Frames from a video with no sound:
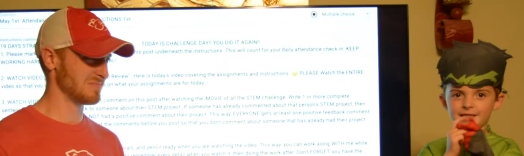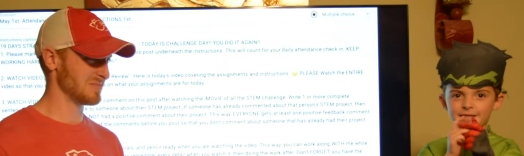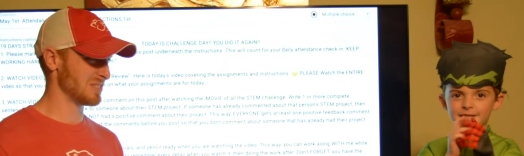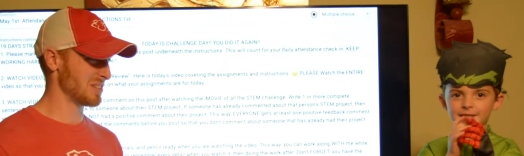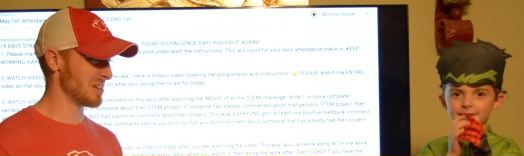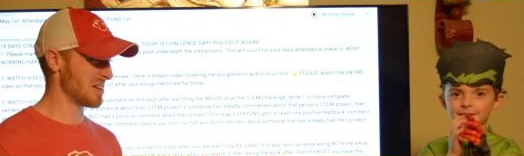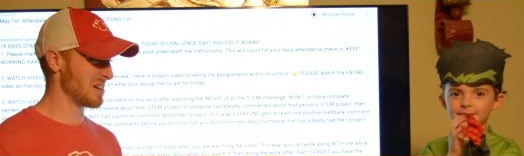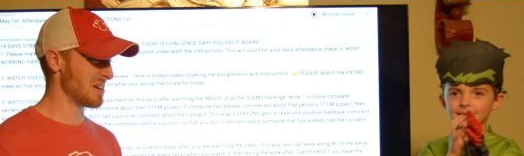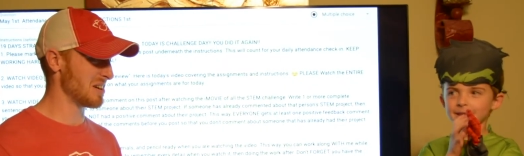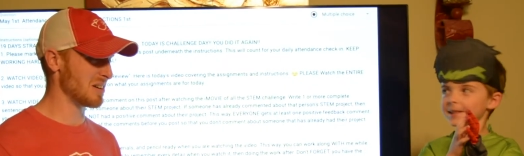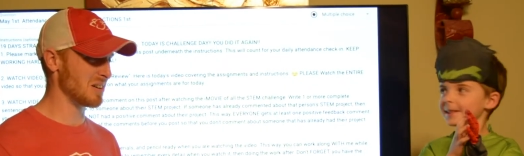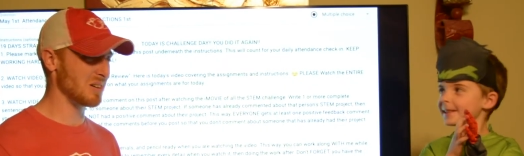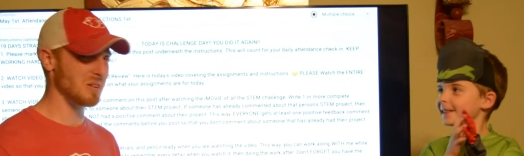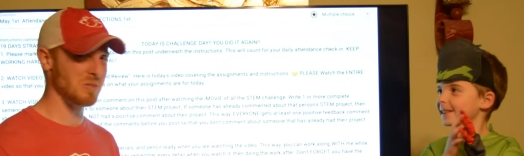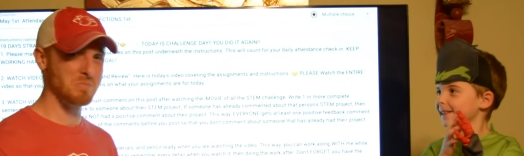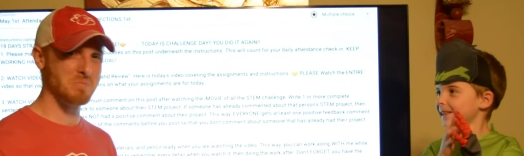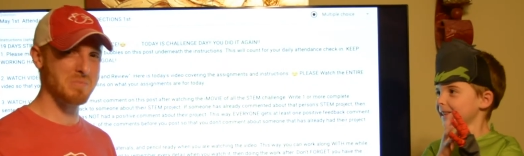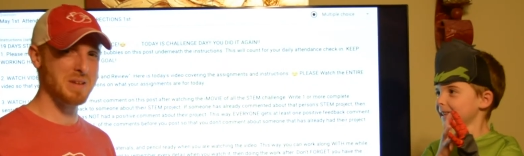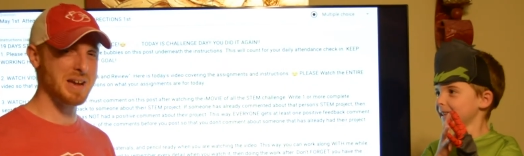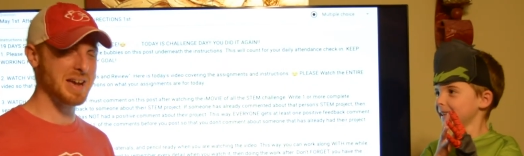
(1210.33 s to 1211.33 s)

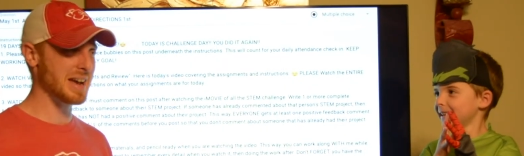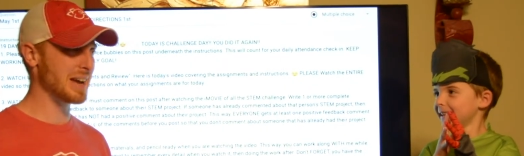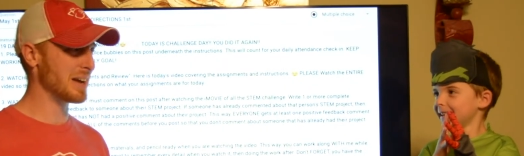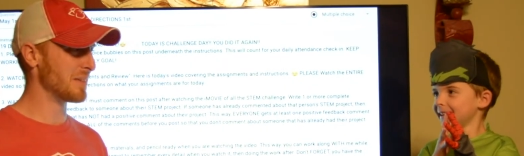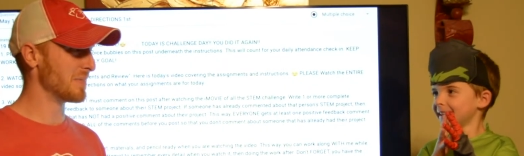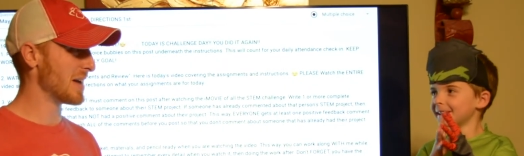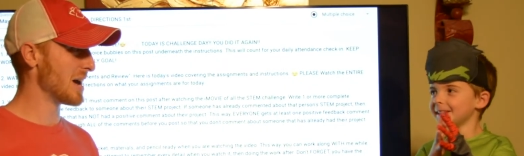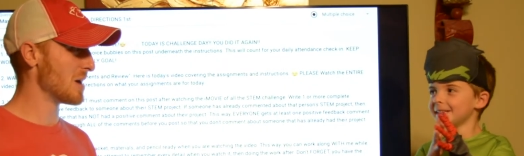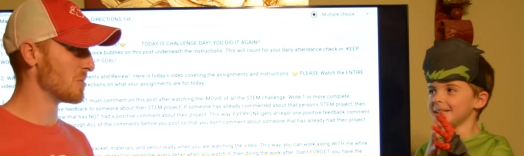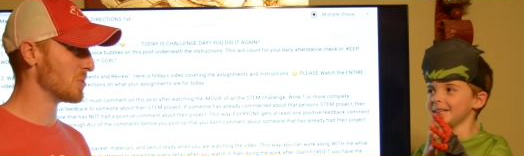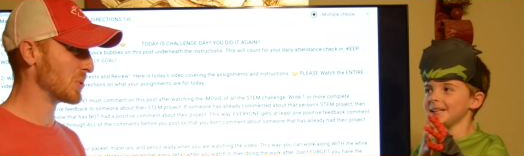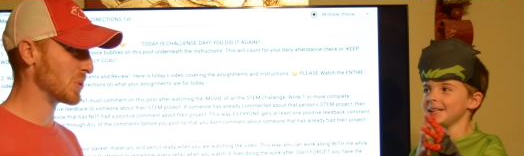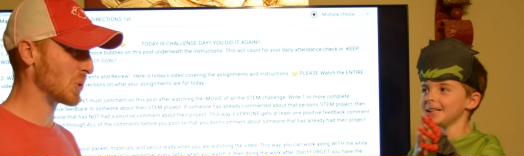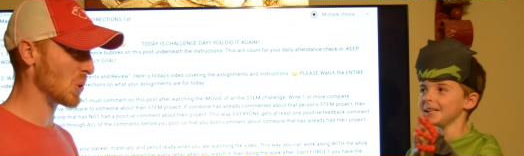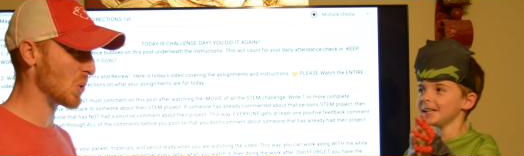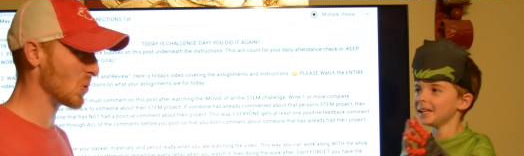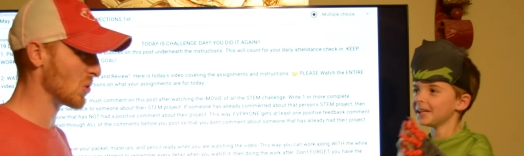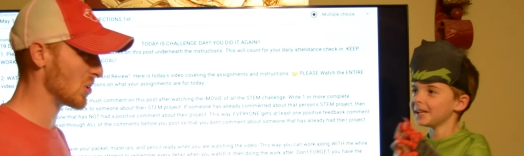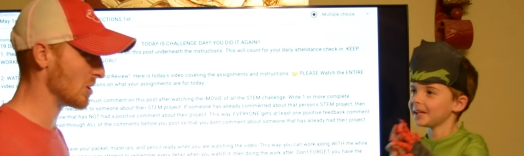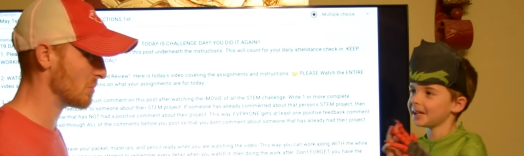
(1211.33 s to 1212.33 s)
Speaker 1: Oh, man, that was
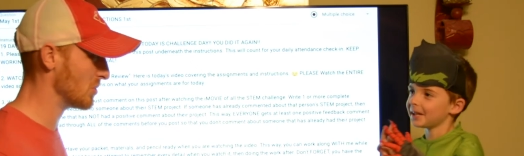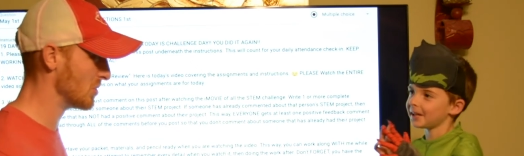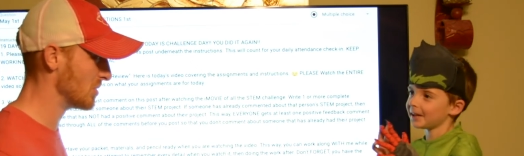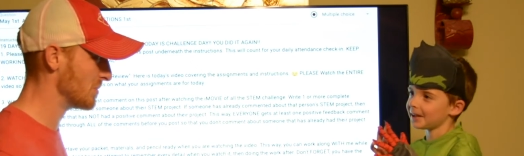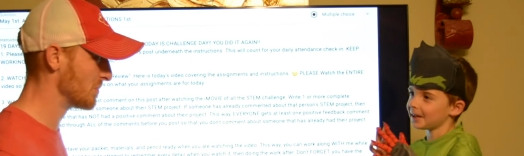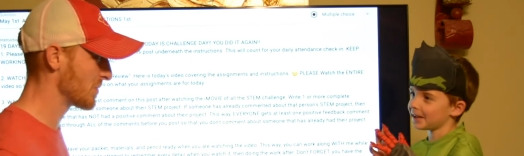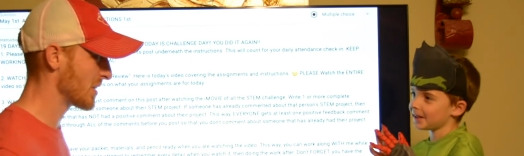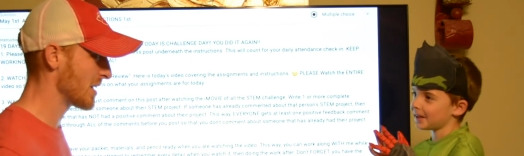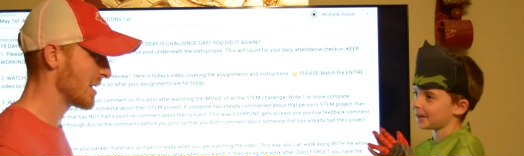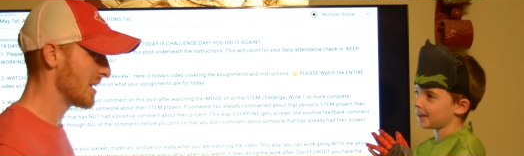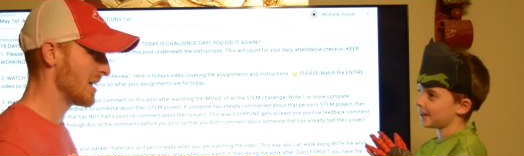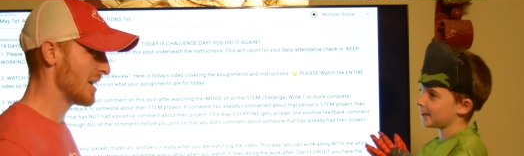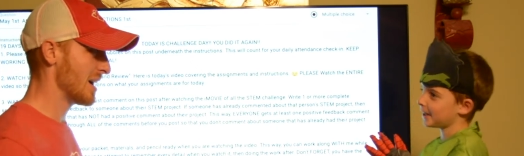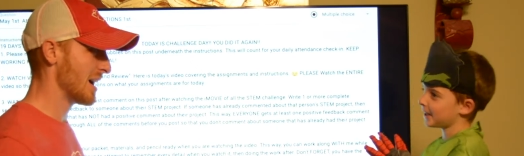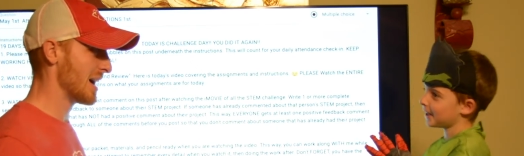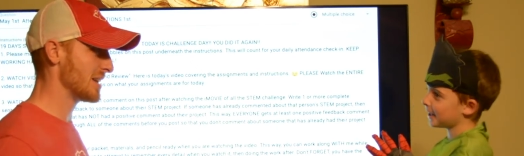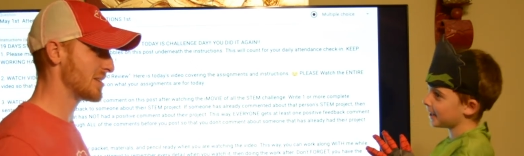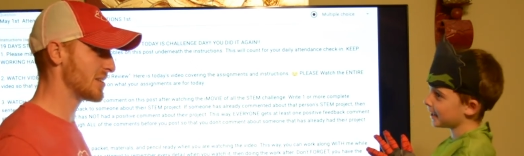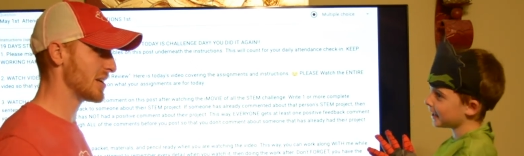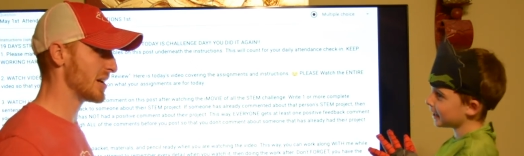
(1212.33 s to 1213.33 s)
horrible.
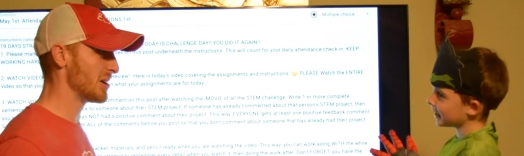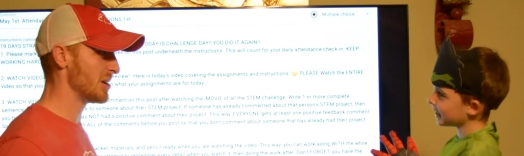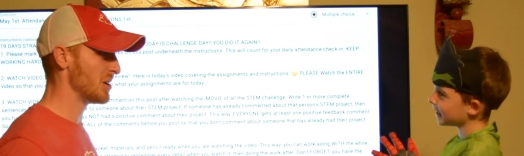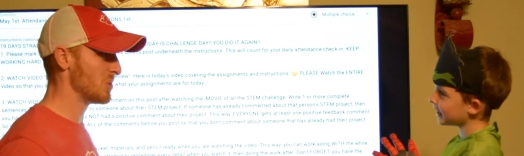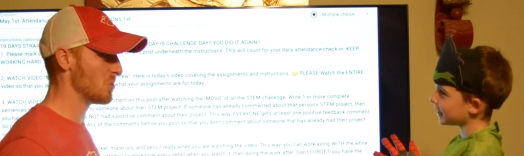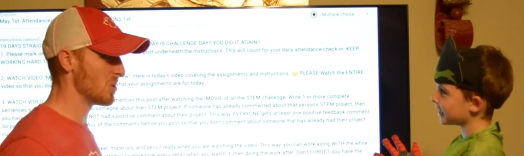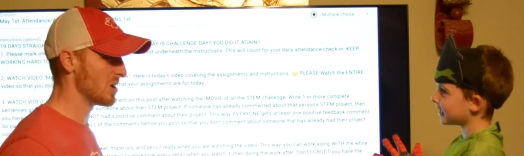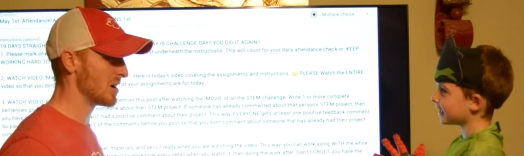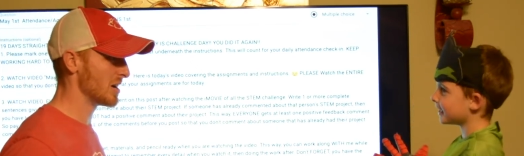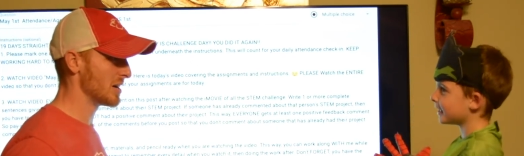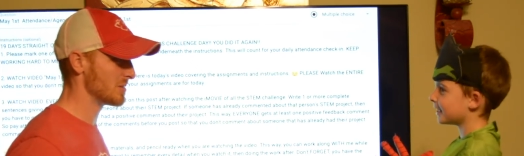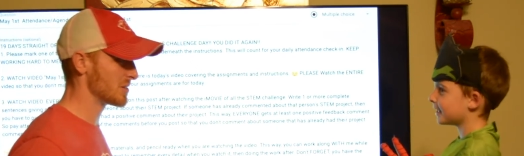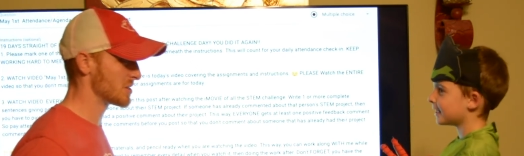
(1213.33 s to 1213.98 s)
I tell you what,